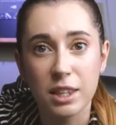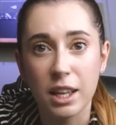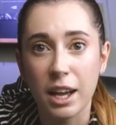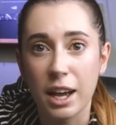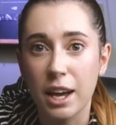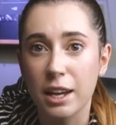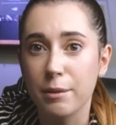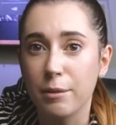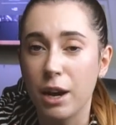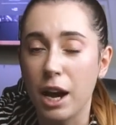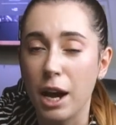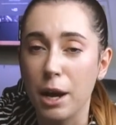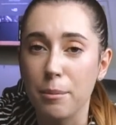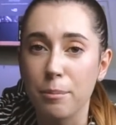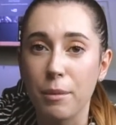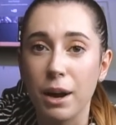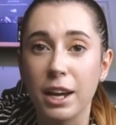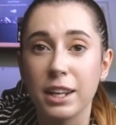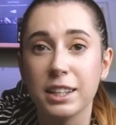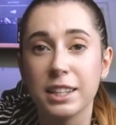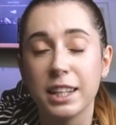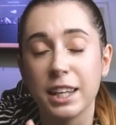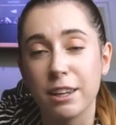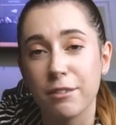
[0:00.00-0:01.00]
that I
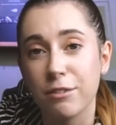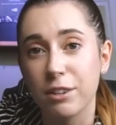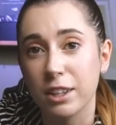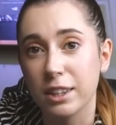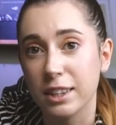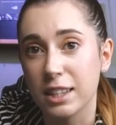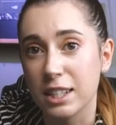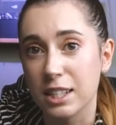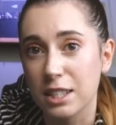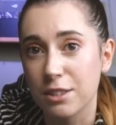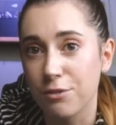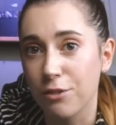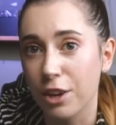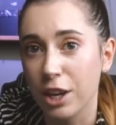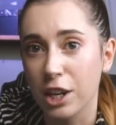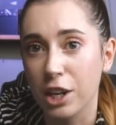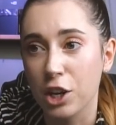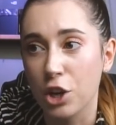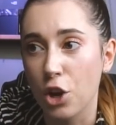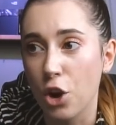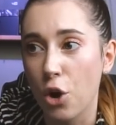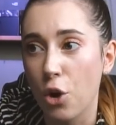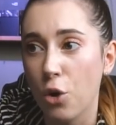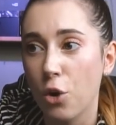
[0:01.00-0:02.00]
might give in this
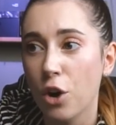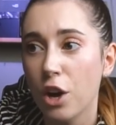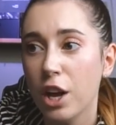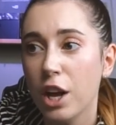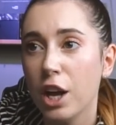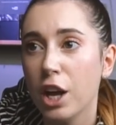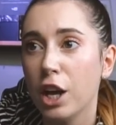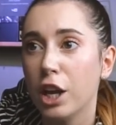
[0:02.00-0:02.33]
video